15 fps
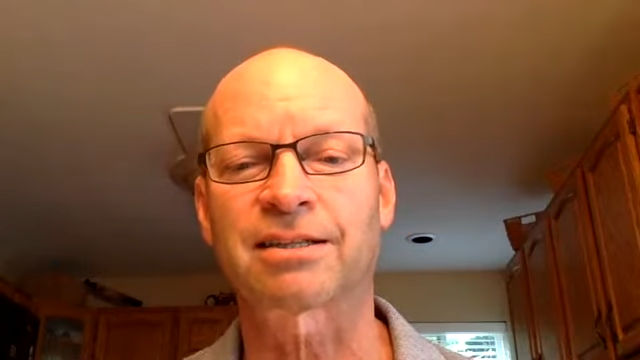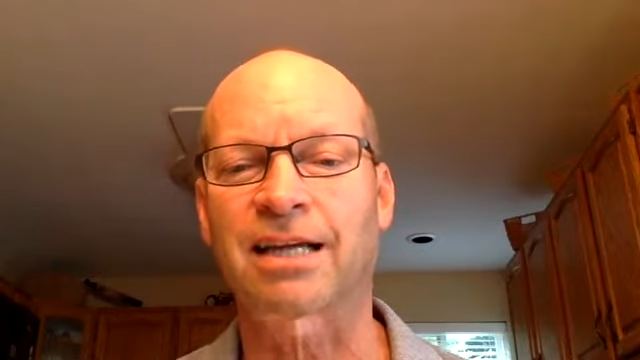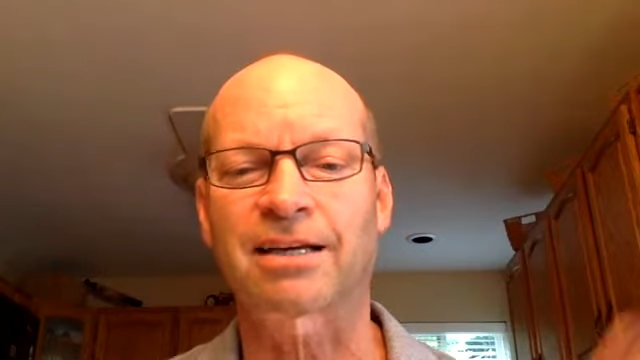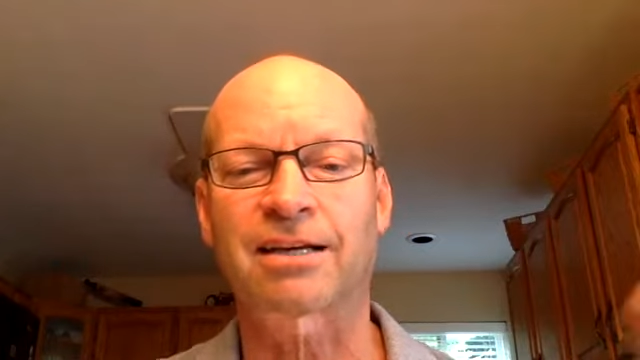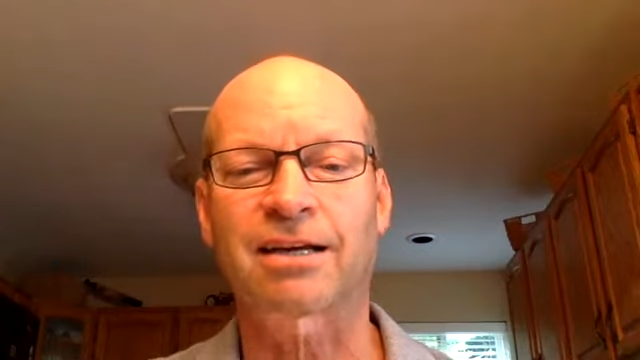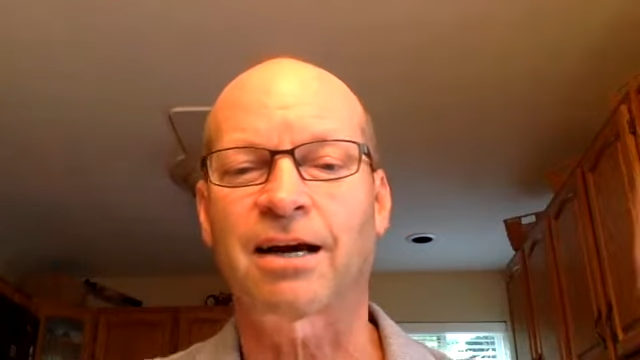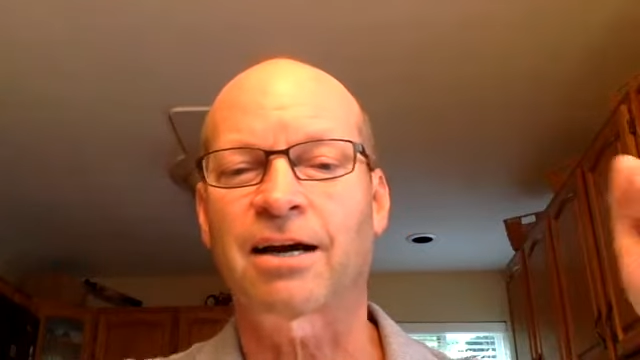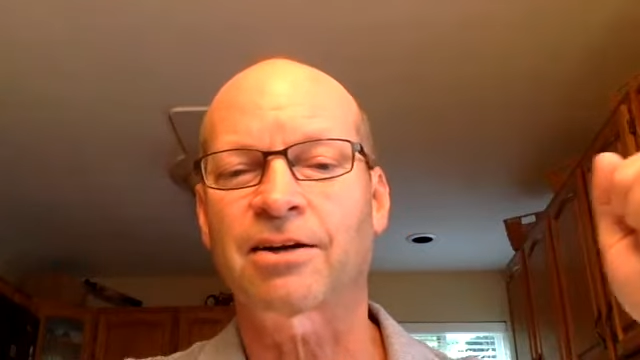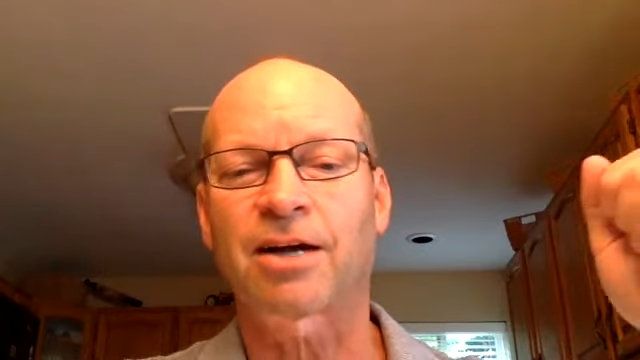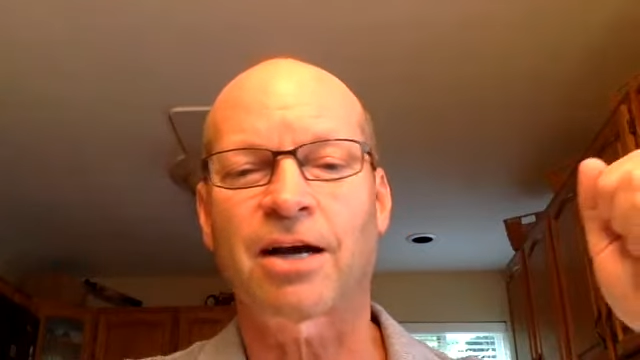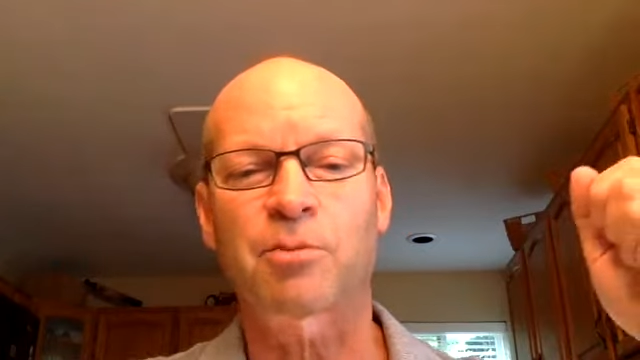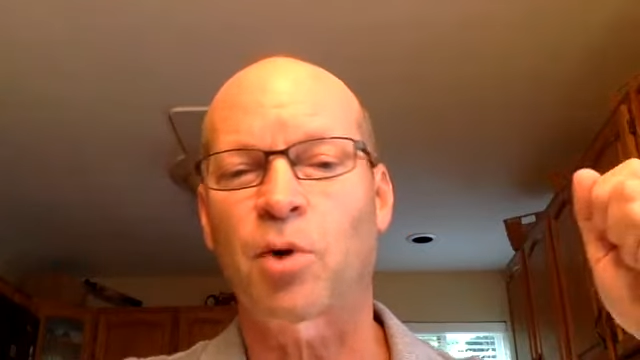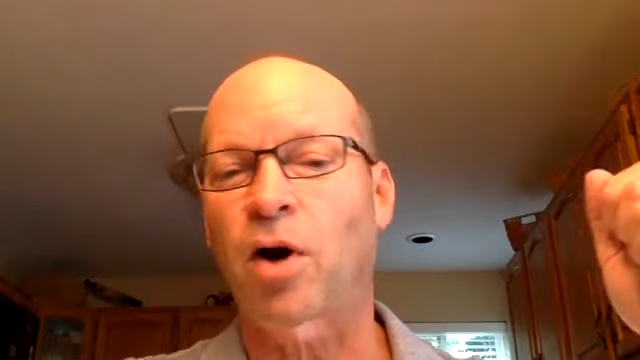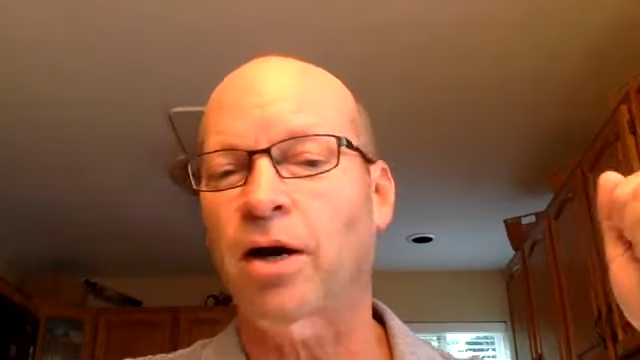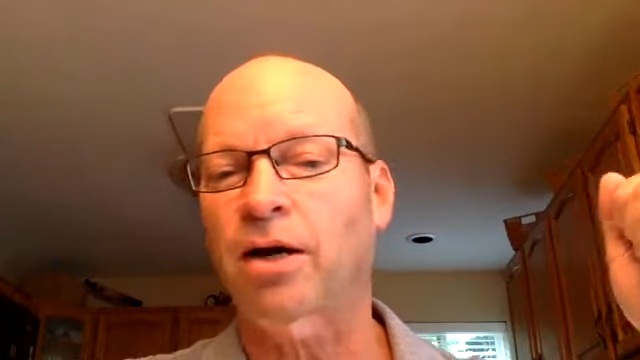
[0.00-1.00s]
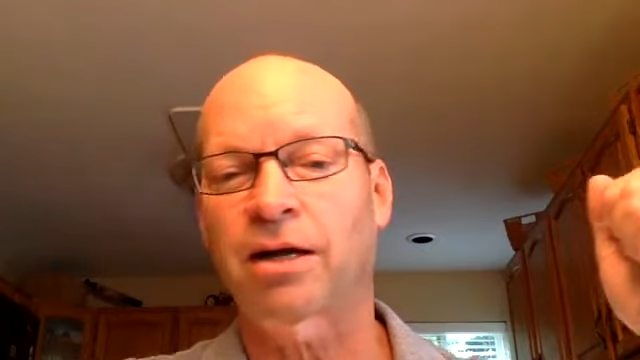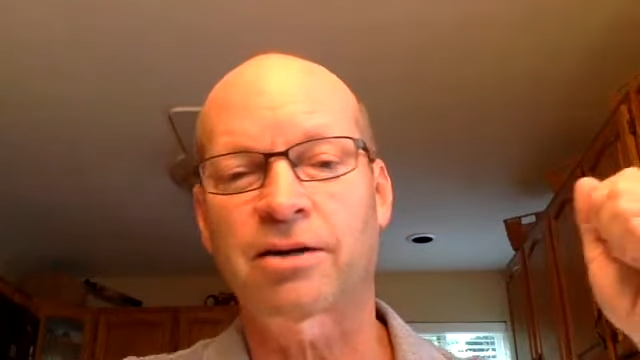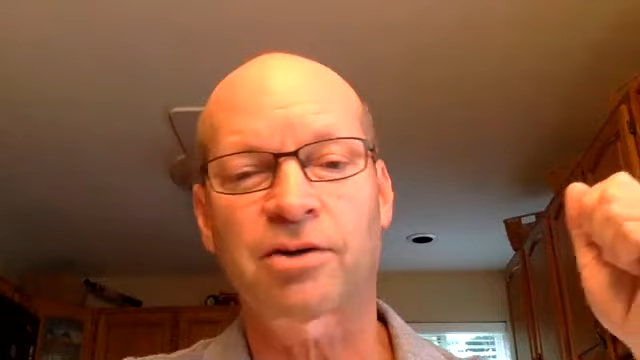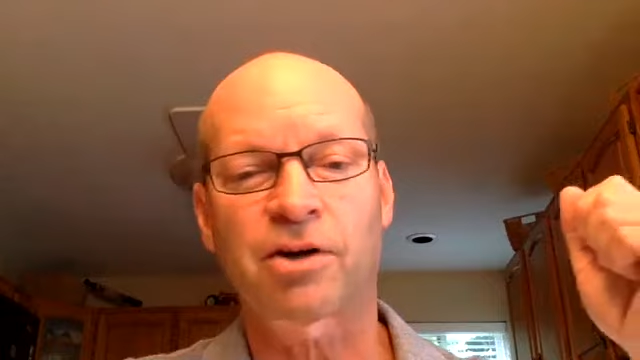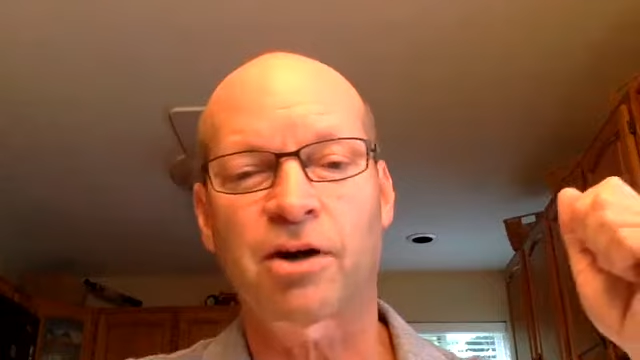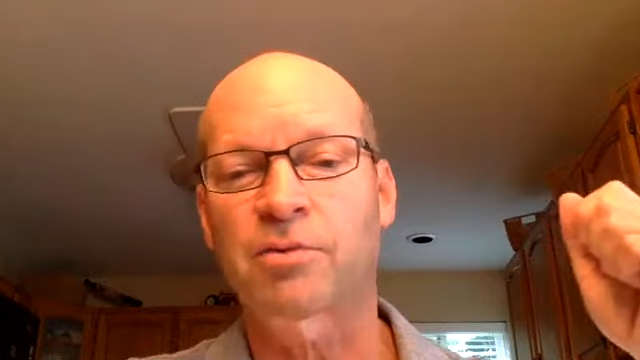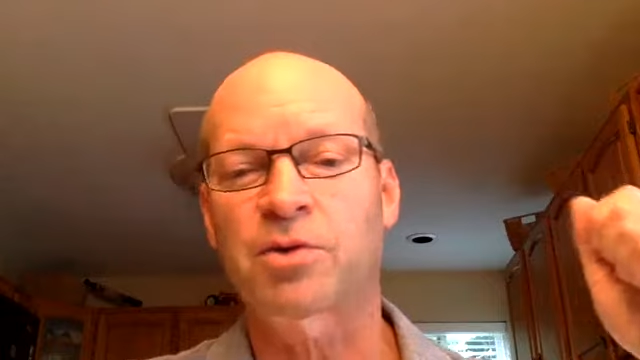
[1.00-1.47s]
Like I bought
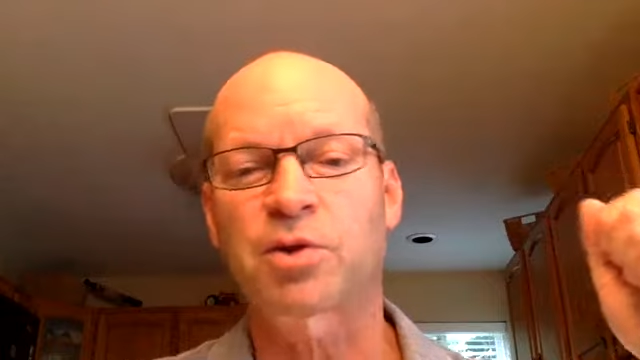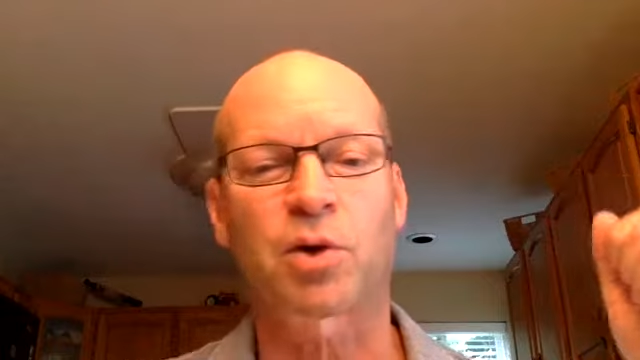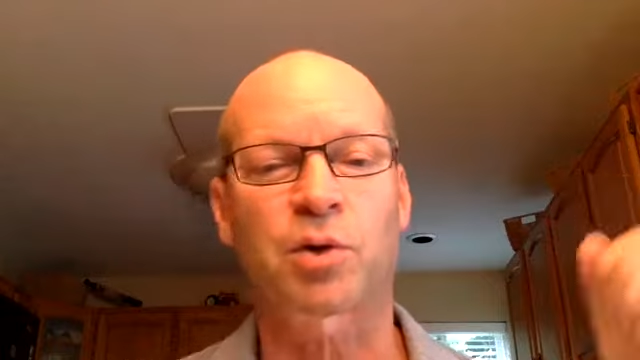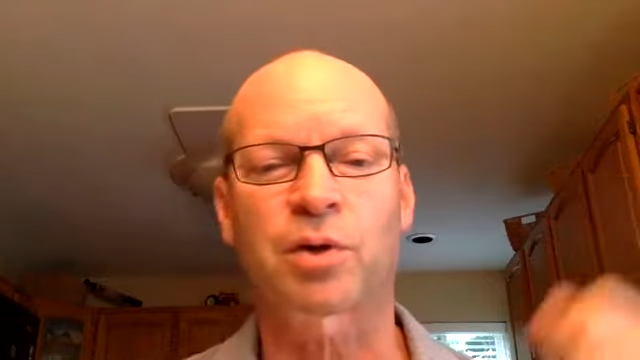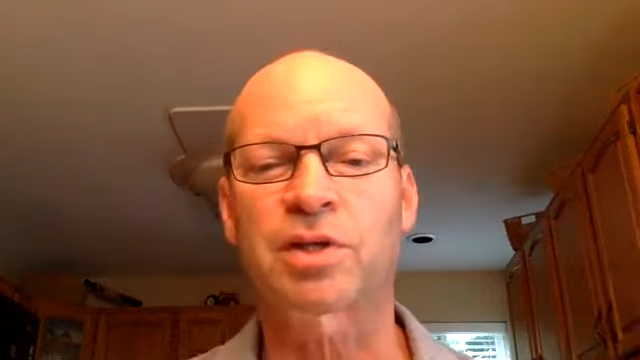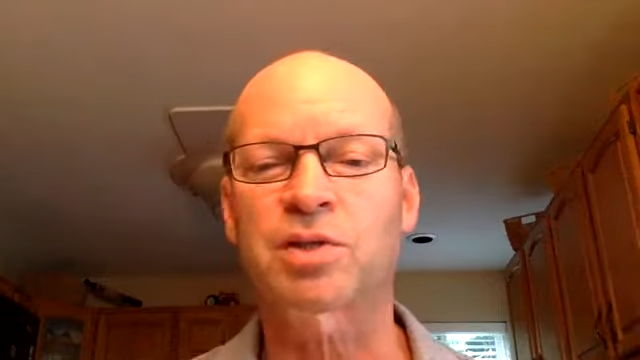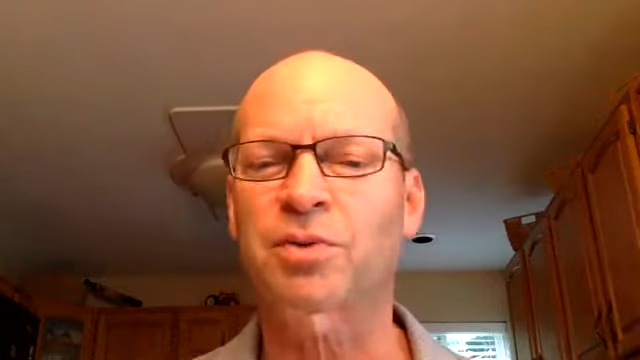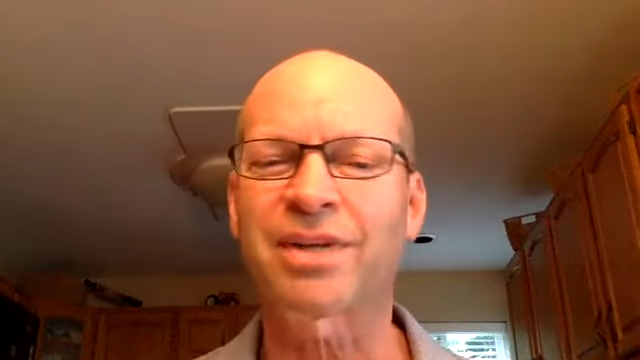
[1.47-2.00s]
underarm deodorants,